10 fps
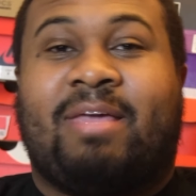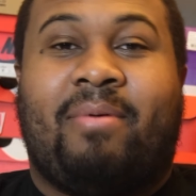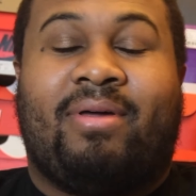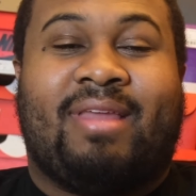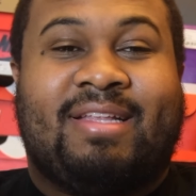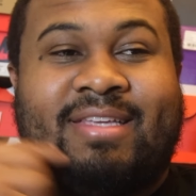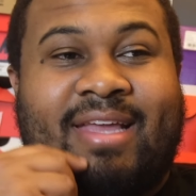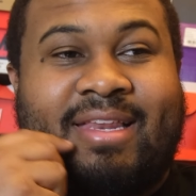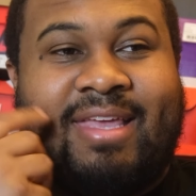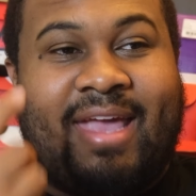came out in nineteen
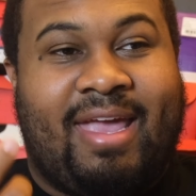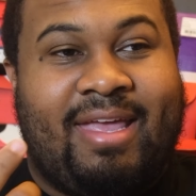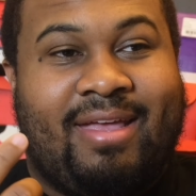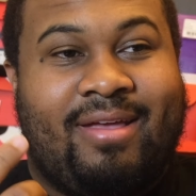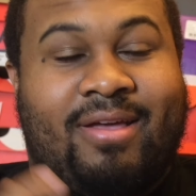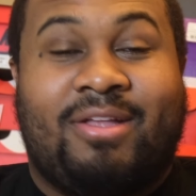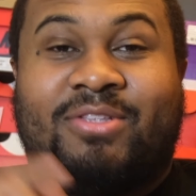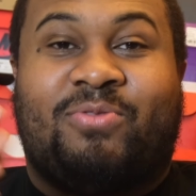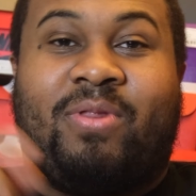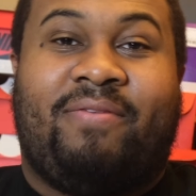ninety-eight,
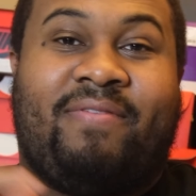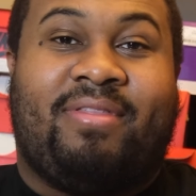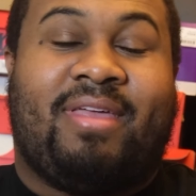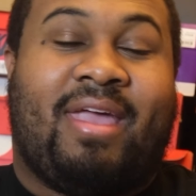twenty-fifth